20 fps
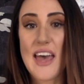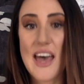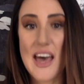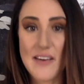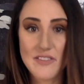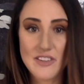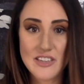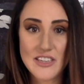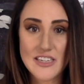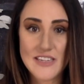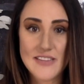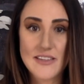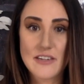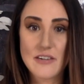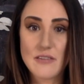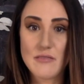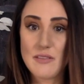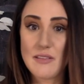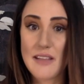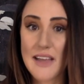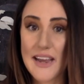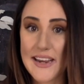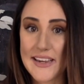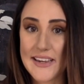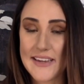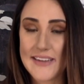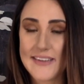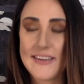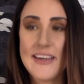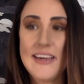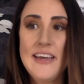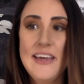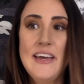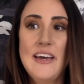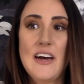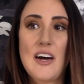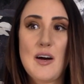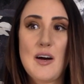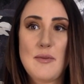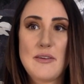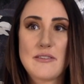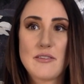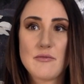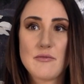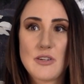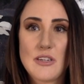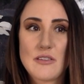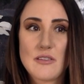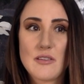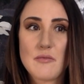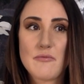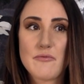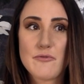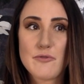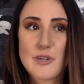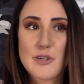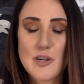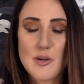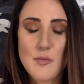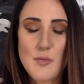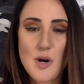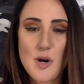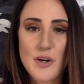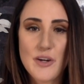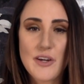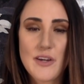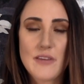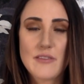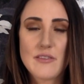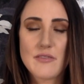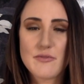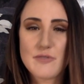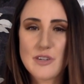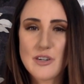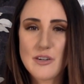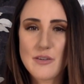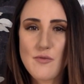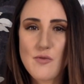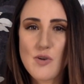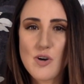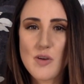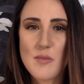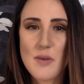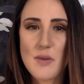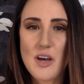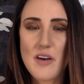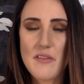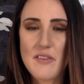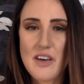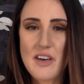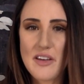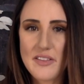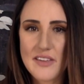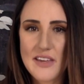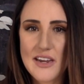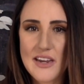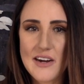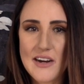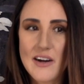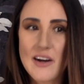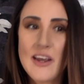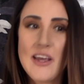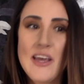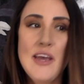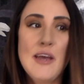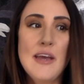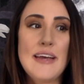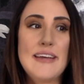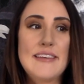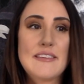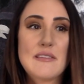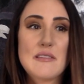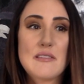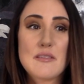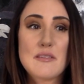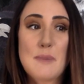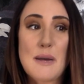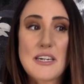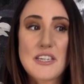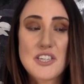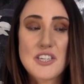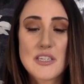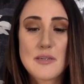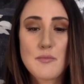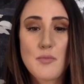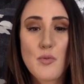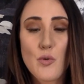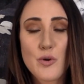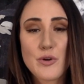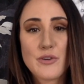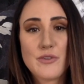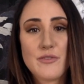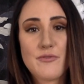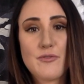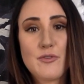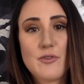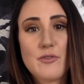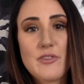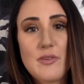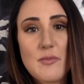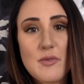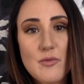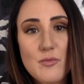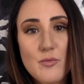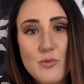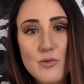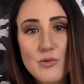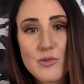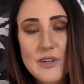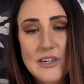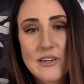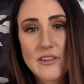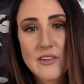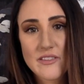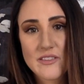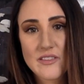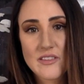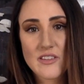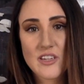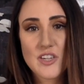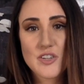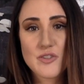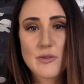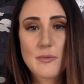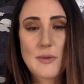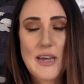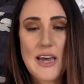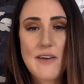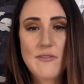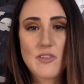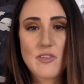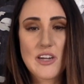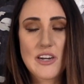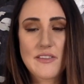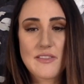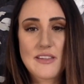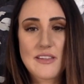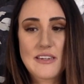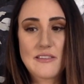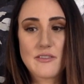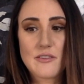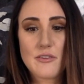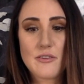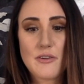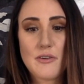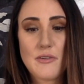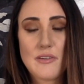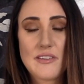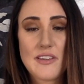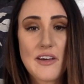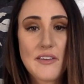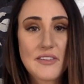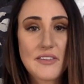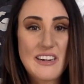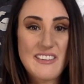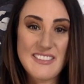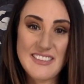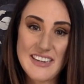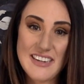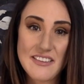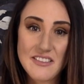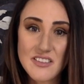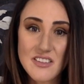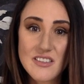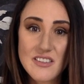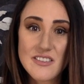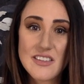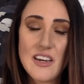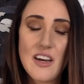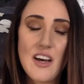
heavily. They don't like it. It's a freer market. It's a freer form of healthcare. It's especially important for some of the rural areas in this country. We have a lot of things that are known as healthcare deserts,